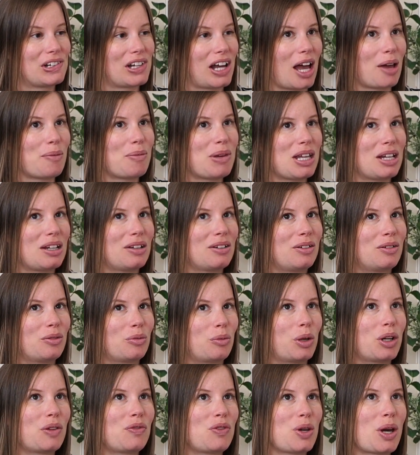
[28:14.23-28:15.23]
I mean,
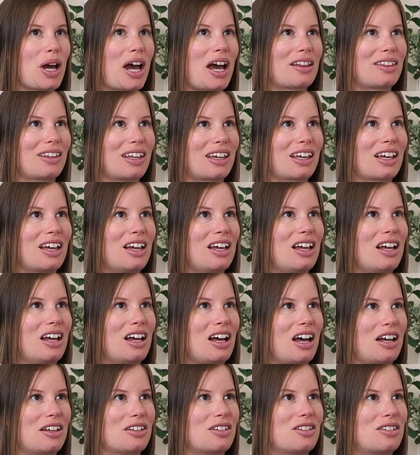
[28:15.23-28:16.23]
what if you had like
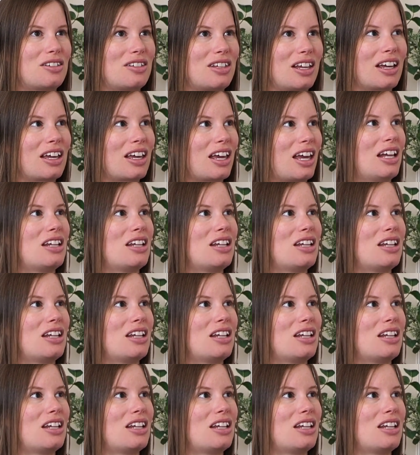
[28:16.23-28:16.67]
a sick